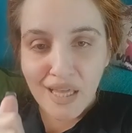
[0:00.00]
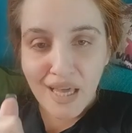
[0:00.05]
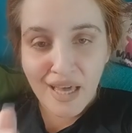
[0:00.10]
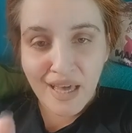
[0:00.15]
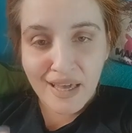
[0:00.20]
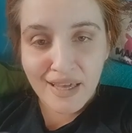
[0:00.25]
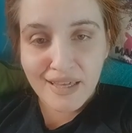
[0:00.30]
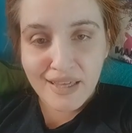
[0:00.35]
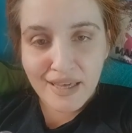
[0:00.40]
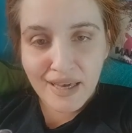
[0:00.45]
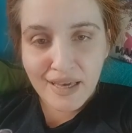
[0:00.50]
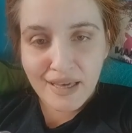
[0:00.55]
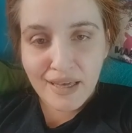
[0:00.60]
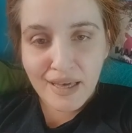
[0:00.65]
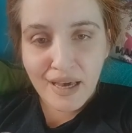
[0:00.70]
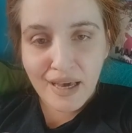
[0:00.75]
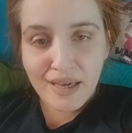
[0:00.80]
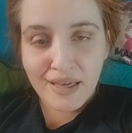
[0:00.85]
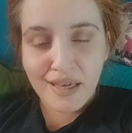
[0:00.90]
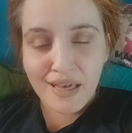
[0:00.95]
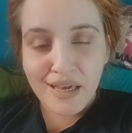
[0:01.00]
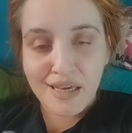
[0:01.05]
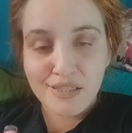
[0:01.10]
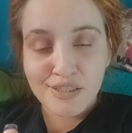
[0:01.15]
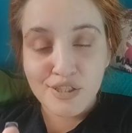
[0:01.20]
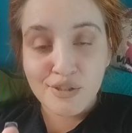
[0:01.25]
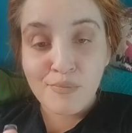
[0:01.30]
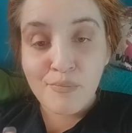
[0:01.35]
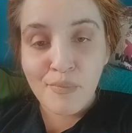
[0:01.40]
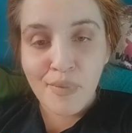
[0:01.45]
aka
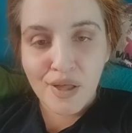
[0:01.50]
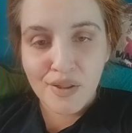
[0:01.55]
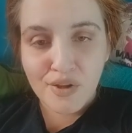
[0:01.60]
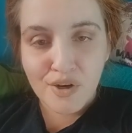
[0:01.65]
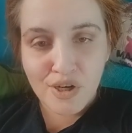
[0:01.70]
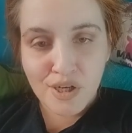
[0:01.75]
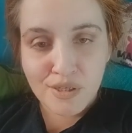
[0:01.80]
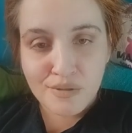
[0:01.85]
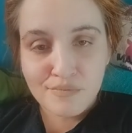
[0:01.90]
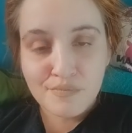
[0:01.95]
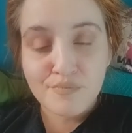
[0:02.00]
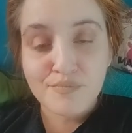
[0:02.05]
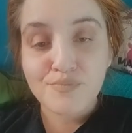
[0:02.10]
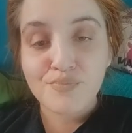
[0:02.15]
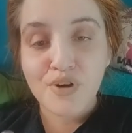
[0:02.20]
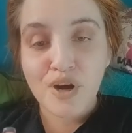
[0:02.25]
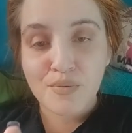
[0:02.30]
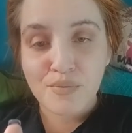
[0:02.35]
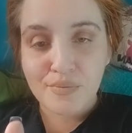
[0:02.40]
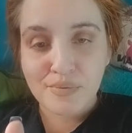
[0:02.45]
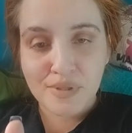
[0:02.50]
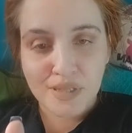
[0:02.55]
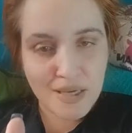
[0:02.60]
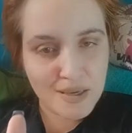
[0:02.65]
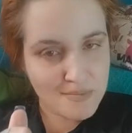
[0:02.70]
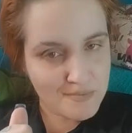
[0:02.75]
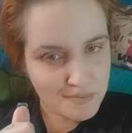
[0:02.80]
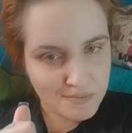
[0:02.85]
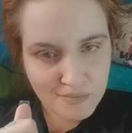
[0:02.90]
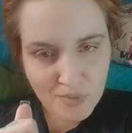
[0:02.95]
his mother,
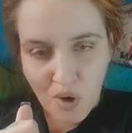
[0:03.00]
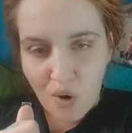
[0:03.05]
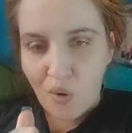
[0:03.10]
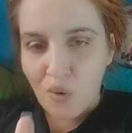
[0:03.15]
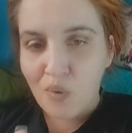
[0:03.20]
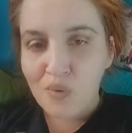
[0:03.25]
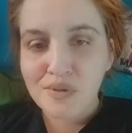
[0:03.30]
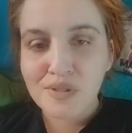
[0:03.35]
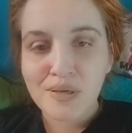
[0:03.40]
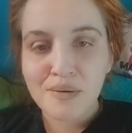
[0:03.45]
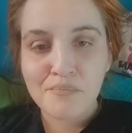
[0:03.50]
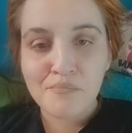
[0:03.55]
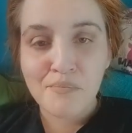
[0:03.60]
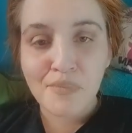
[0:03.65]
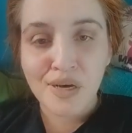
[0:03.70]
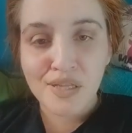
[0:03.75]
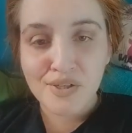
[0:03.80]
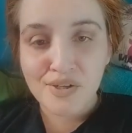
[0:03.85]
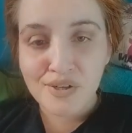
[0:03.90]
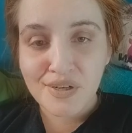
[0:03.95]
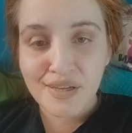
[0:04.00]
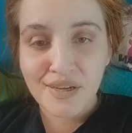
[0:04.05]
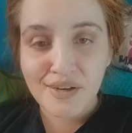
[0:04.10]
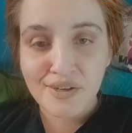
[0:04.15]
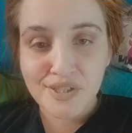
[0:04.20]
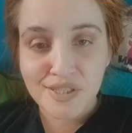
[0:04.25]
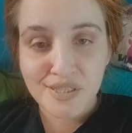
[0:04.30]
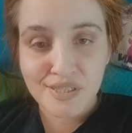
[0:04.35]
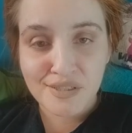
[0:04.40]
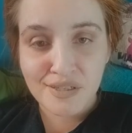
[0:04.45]
probably only mother
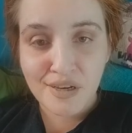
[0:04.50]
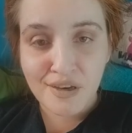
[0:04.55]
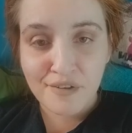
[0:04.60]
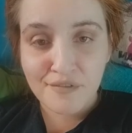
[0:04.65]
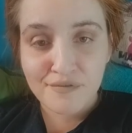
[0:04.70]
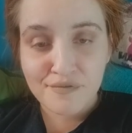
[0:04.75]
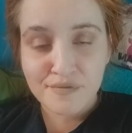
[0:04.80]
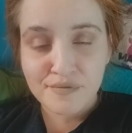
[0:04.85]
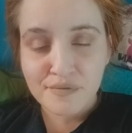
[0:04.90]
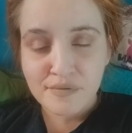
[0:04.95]
cares enough,